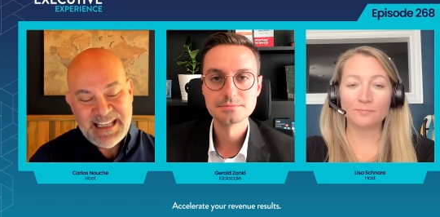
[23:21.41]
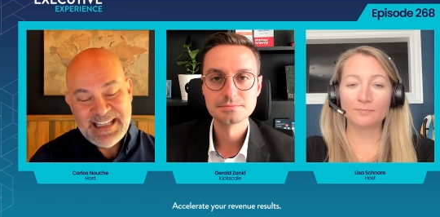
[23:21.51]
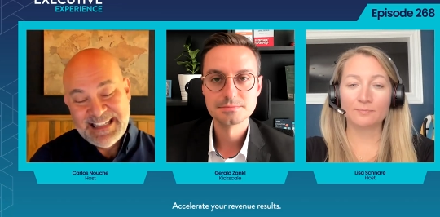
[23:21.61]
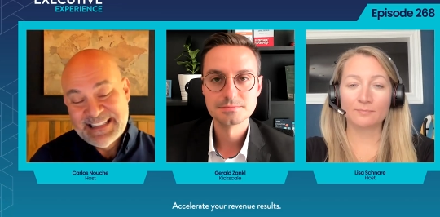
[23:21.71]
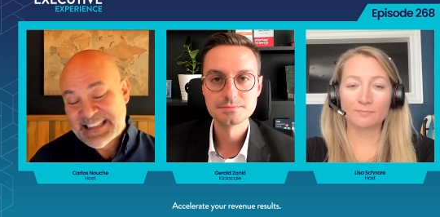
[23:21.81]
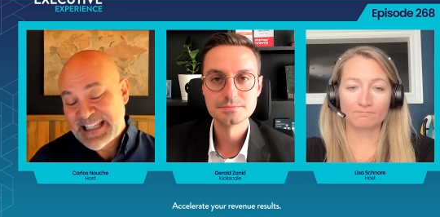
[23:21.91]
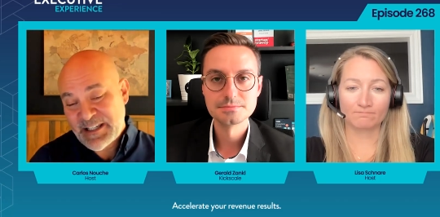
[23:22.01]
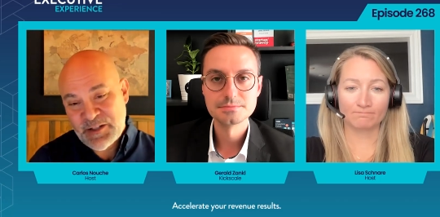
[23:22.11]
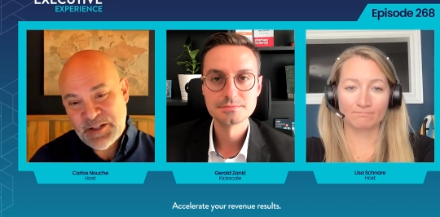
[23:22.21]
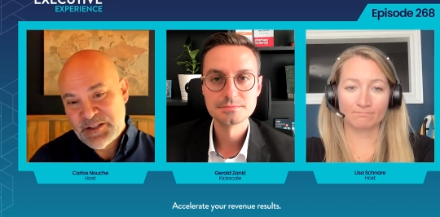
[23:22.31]
Speaker 1: It isn't
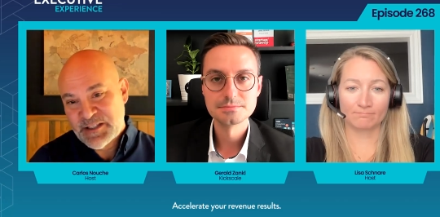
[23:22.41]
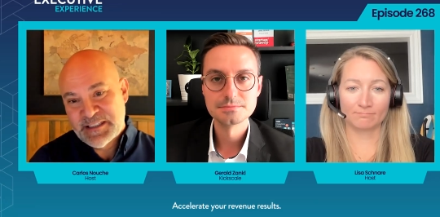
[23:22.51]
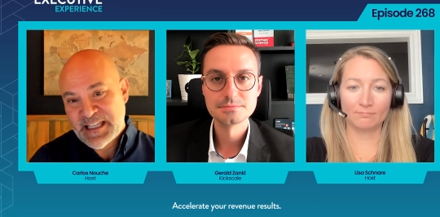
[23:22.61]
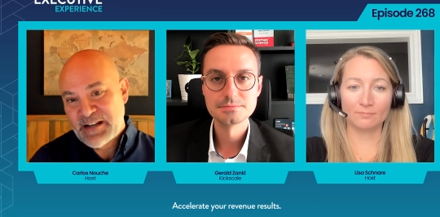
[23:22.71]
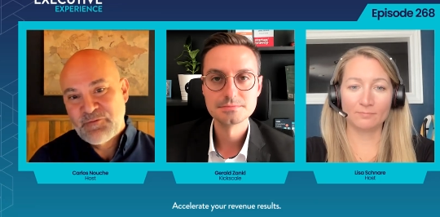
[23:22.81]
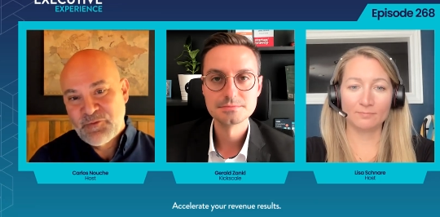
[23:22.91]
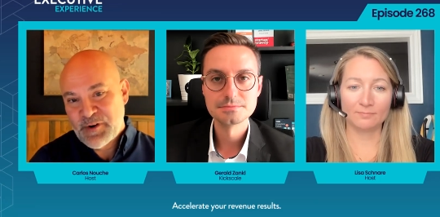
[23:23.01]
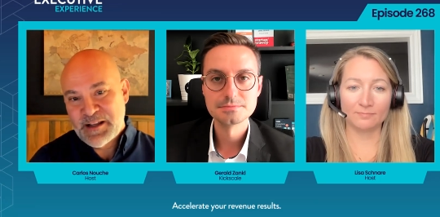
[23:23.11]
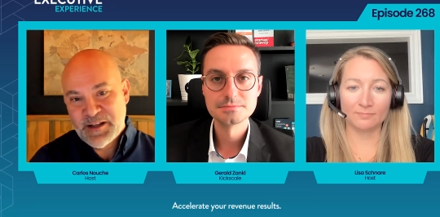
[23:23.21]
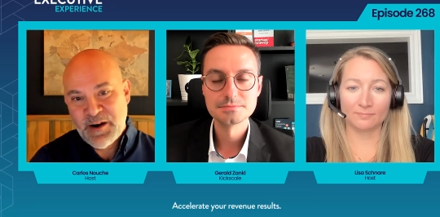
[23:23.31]
like you can just set them
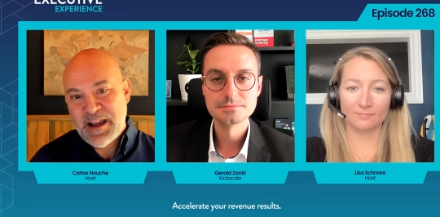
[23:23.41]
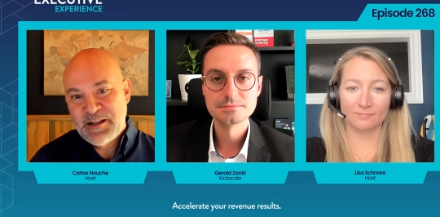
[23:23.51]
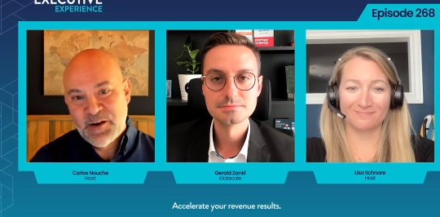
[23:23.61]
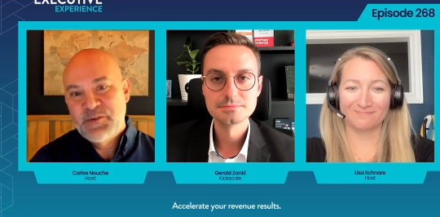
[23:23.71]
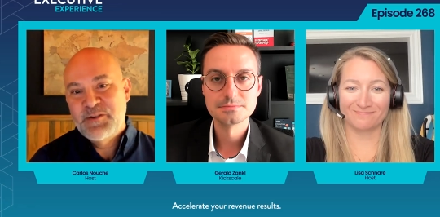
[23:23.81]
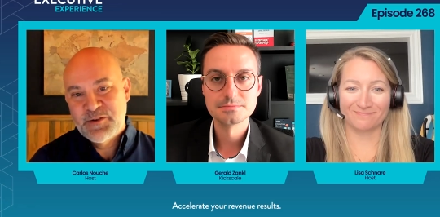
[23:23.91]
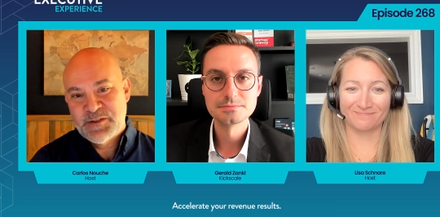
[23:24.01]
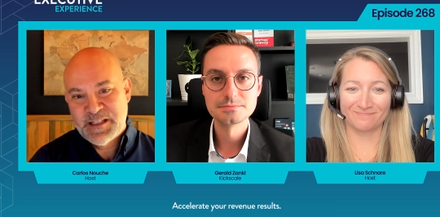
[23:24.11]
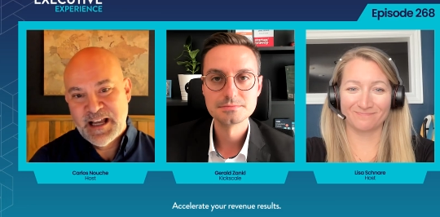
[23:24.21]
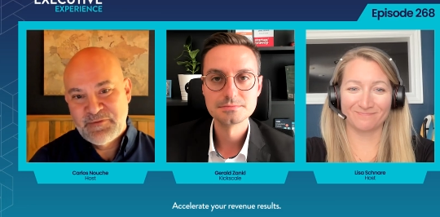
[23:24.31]
free and go, "Hey, go do your
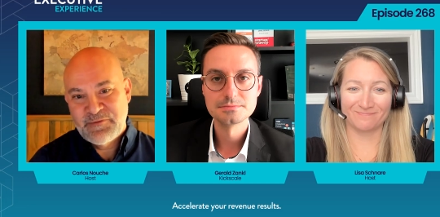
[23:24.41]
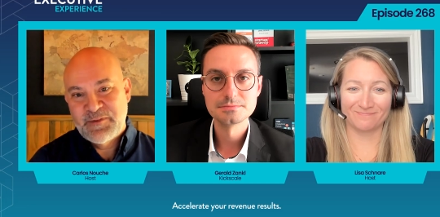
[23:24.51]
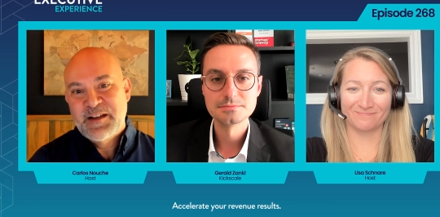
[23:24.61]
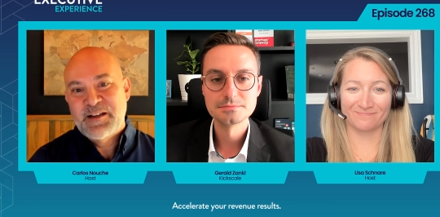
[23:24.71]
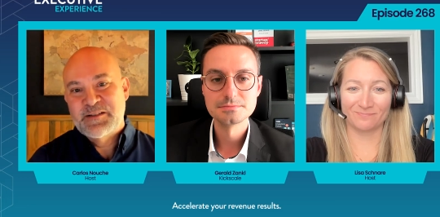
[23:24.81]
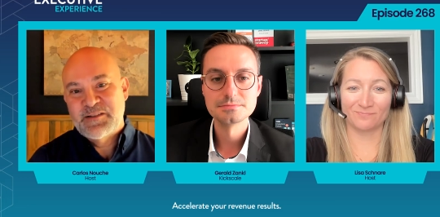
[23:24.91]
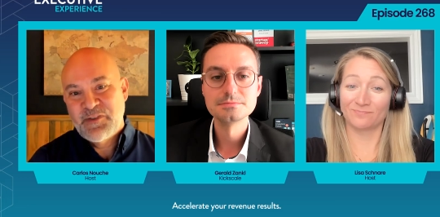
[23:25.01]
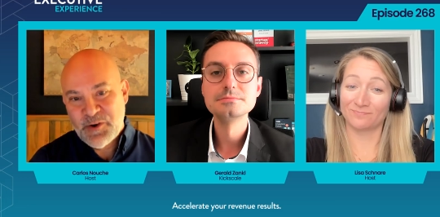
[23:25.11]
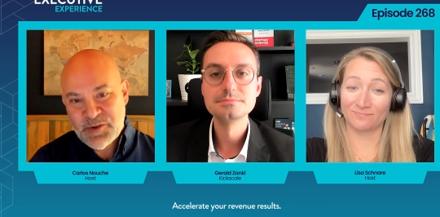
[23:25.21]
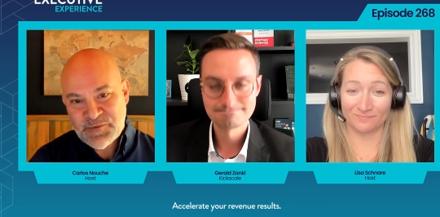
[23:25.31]
stuff," because
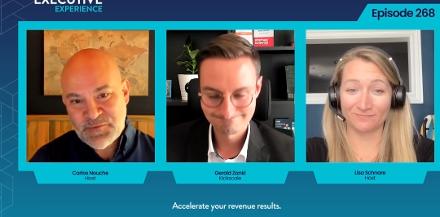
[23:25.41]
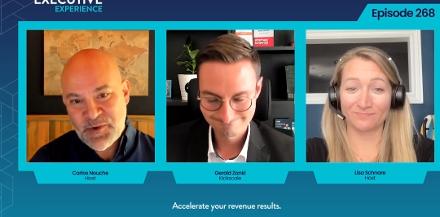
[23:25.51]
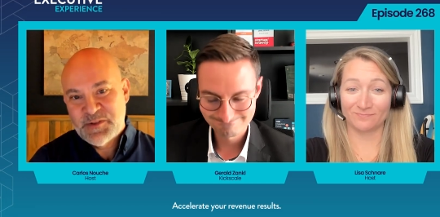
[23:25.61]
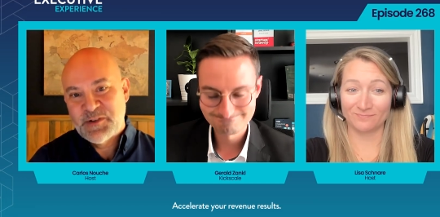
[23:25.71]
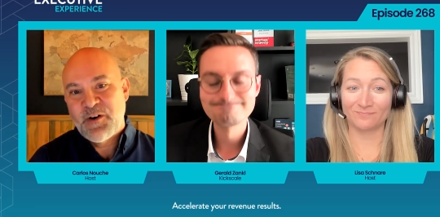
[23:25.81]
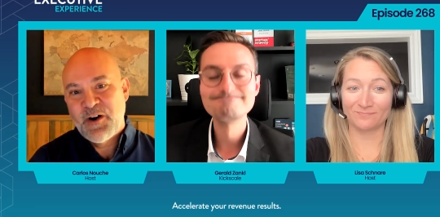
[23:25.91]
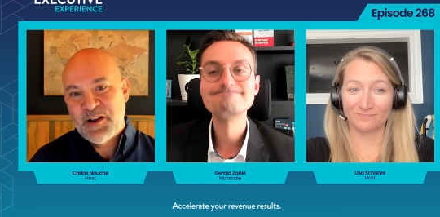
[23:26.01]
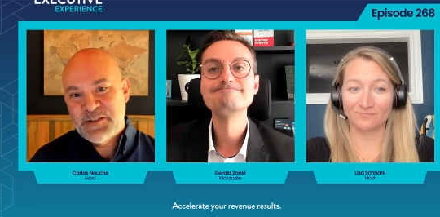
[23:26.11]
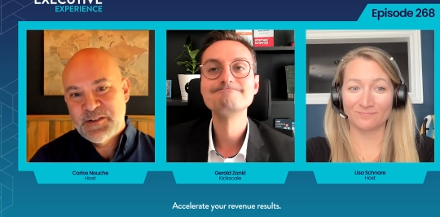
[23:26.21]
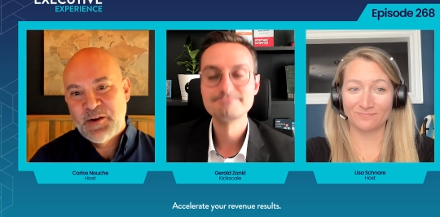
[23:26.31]
those folks are
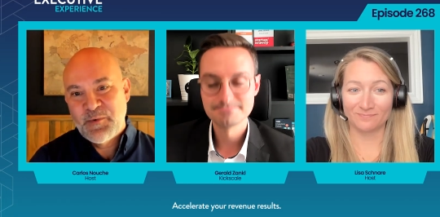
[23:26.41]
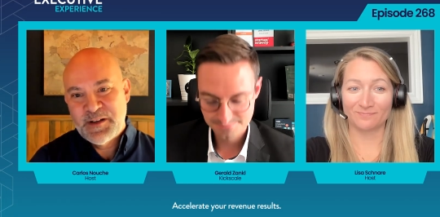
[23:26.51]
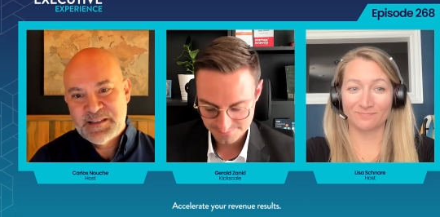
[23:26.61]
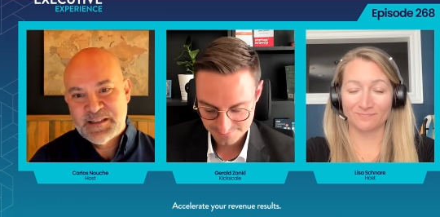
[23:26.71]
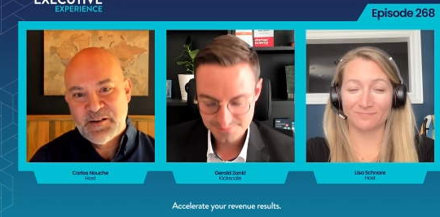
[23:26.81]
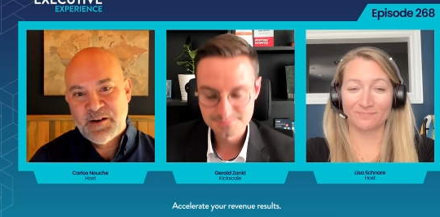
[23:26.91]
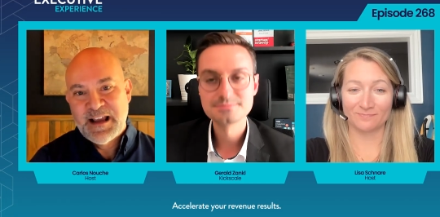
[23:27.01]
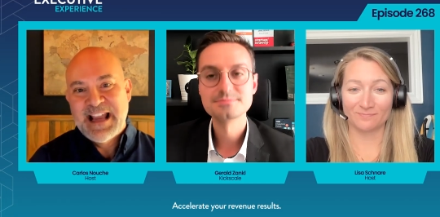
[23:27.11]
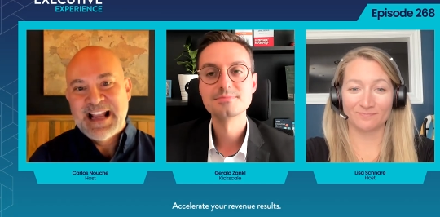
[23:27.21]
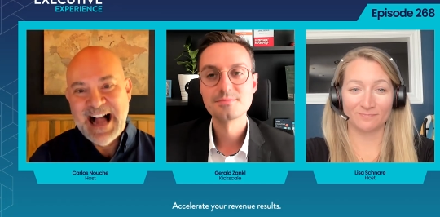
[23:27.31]
also the ones that are
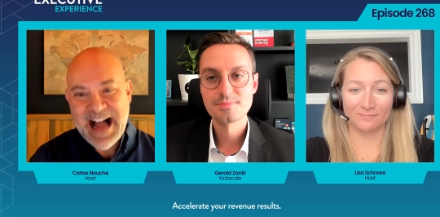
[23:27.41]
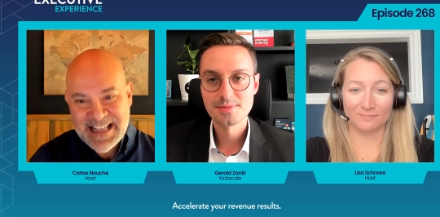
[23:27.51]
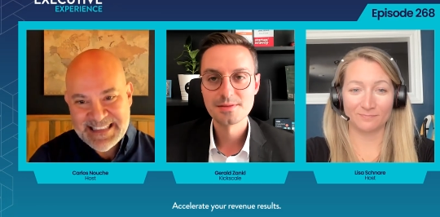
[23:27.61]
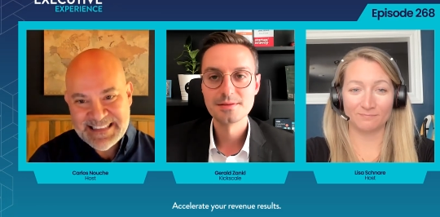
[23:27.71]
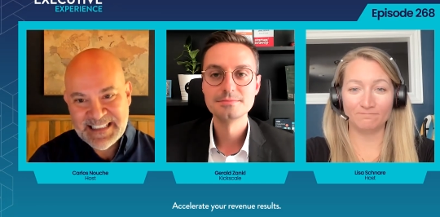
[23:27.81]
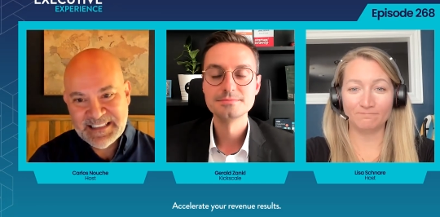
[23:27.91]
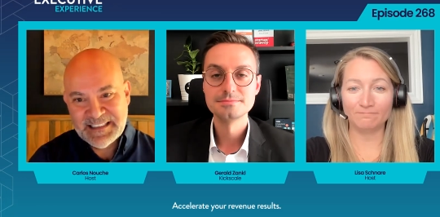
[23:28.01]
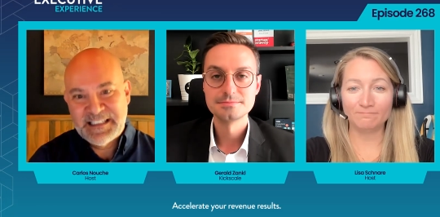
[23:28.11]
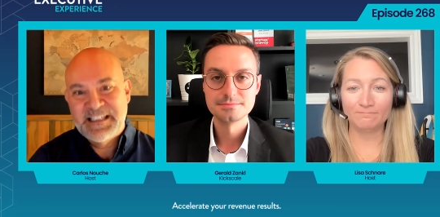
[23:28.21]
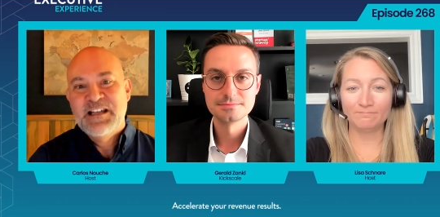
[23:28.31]

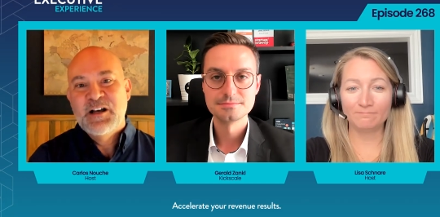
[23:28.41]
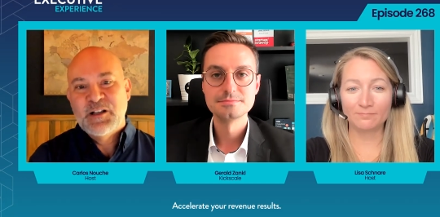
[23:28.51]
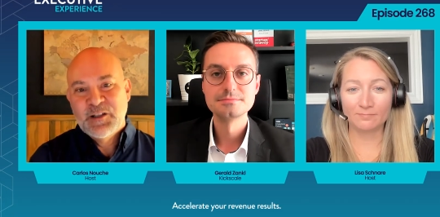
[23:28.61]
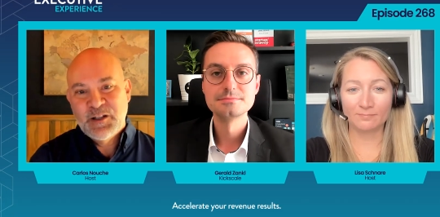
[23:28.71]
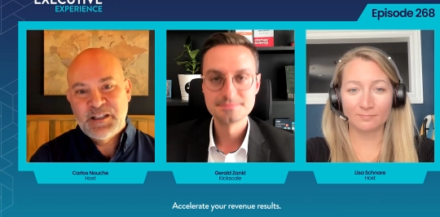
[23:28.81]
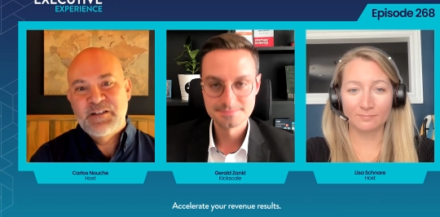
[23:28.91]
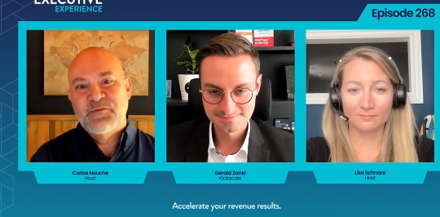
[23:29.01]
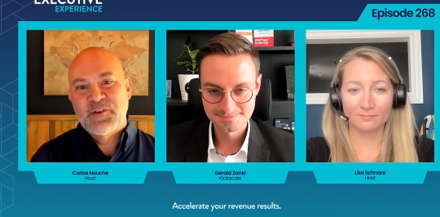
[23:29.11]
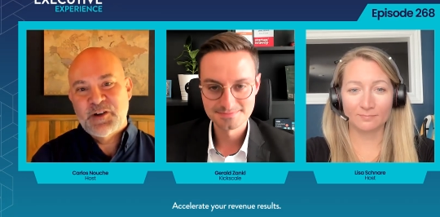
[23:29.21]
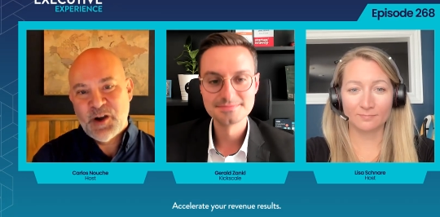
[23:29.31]
constantly looking
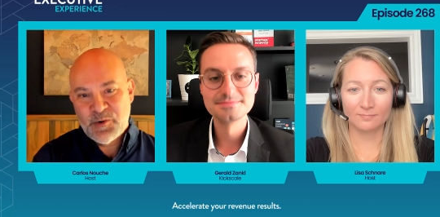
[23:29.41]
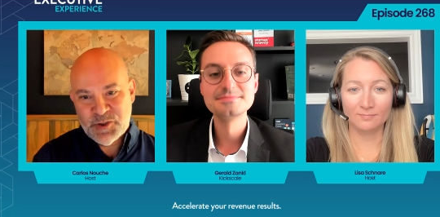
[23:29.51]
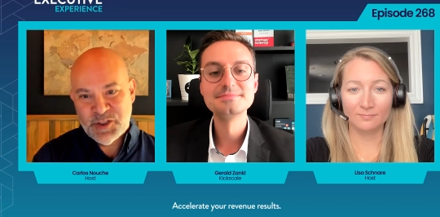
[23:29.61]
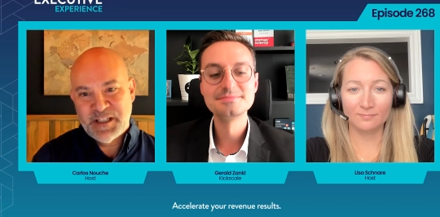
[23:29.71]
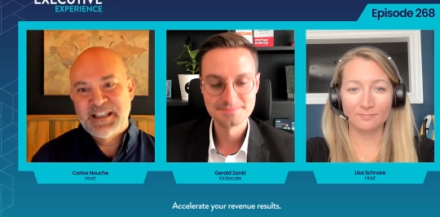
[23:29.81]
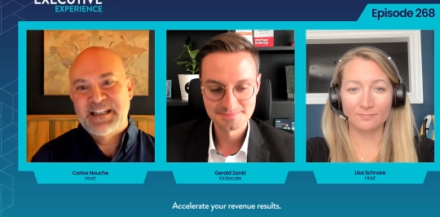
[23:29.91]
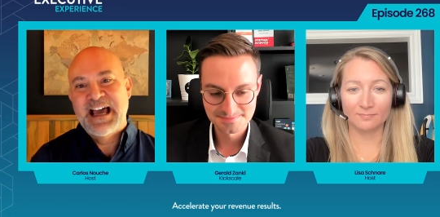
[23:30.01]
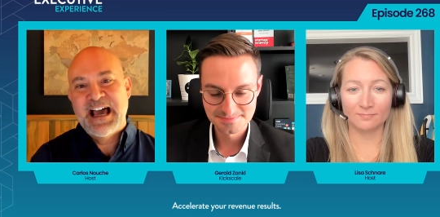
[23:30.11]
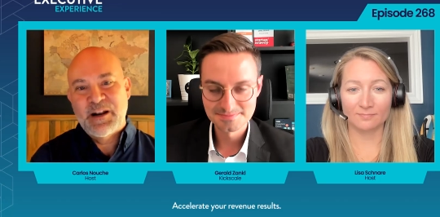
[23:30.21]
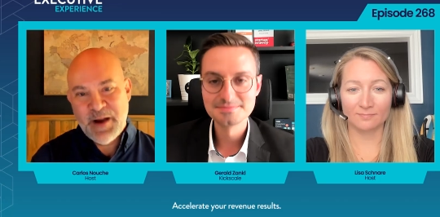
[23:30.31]
for coaching and
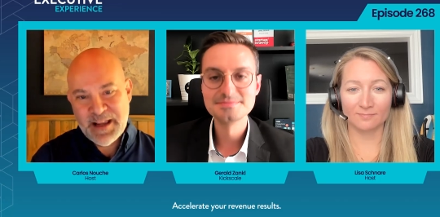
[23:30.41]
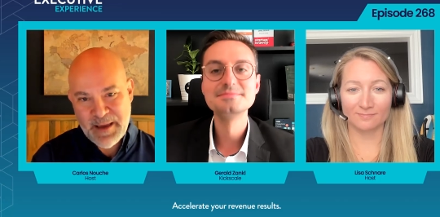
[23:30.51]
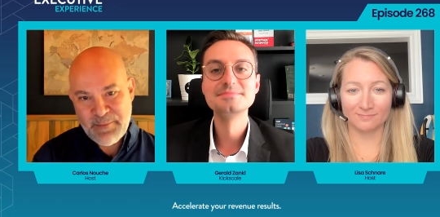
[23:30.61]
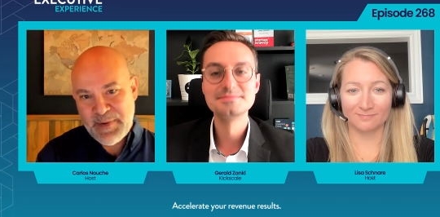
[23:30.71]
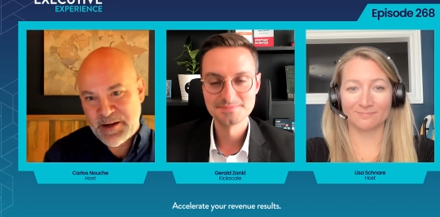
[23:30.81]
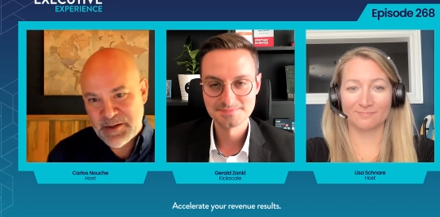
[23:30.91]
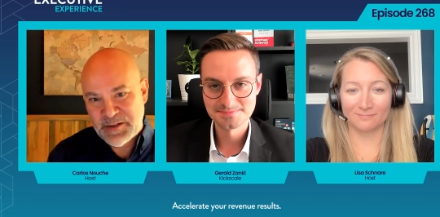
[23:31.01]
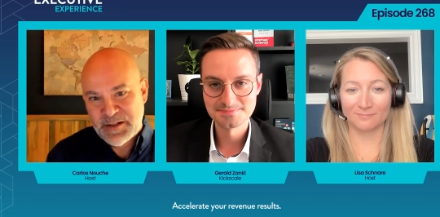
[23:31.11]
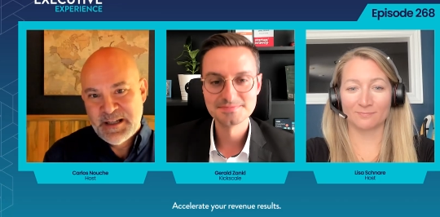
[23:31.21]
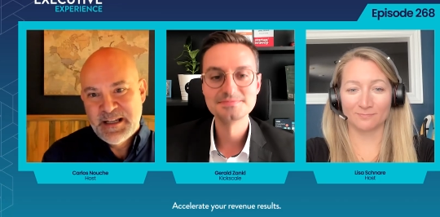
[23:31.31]
how do I get better,